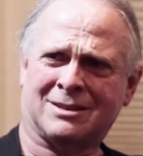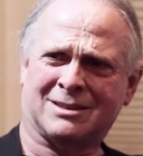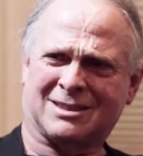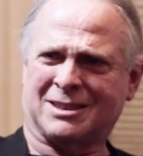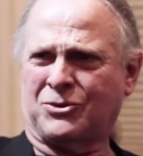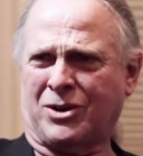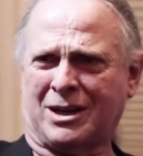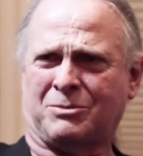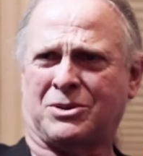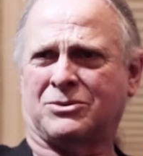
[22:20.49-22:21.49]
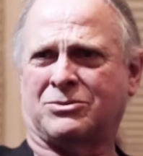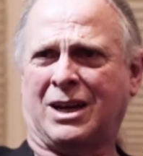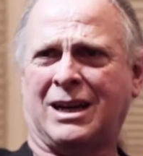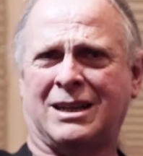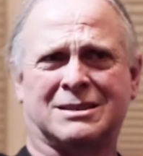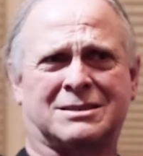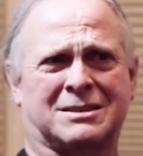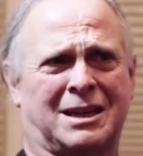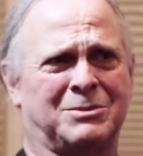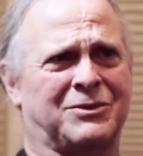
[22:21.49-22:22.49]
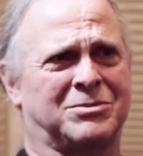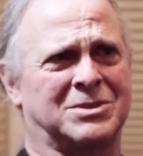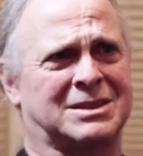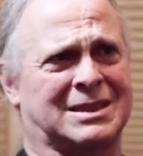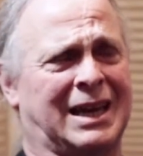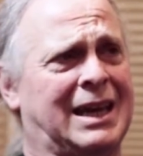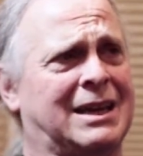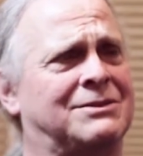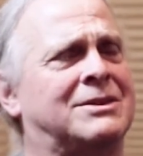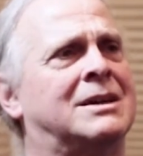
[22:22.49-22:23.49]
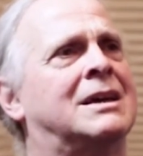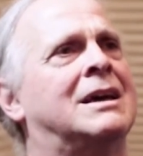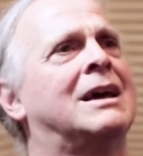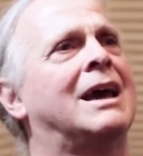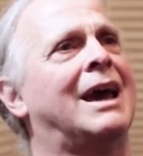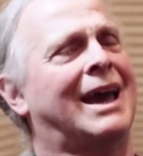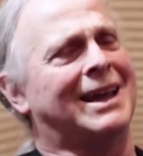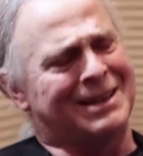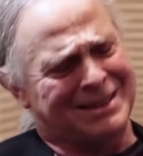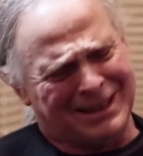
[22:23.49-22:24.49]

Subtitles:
this incredible radiance coming from this cave. And